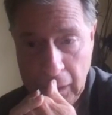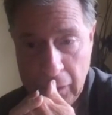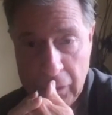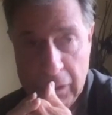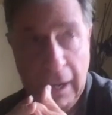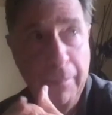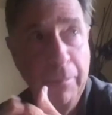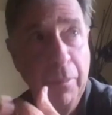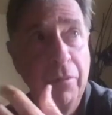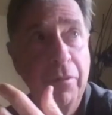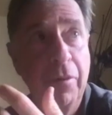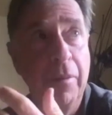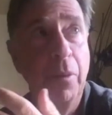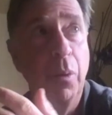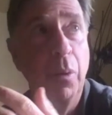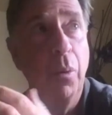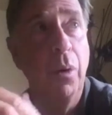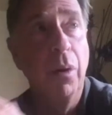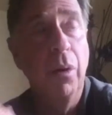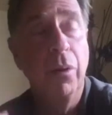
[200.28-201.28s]
separate from
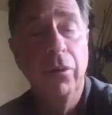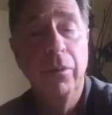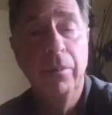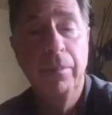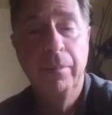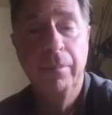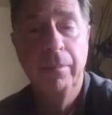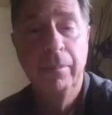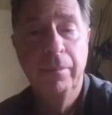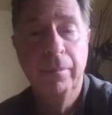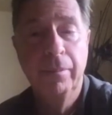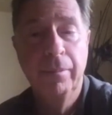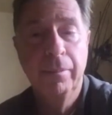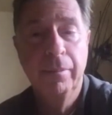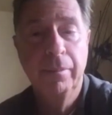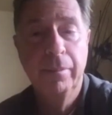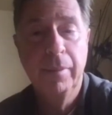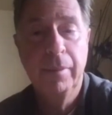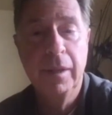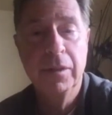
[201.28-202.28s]
the world
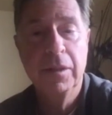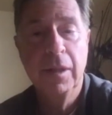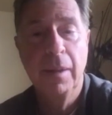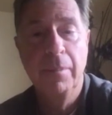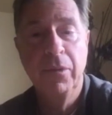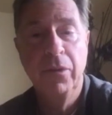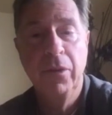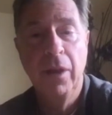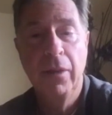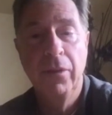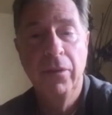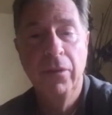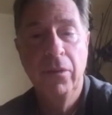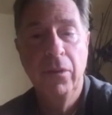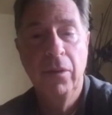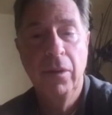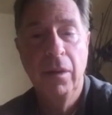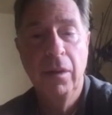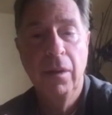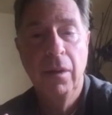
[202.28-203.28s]
in some sense,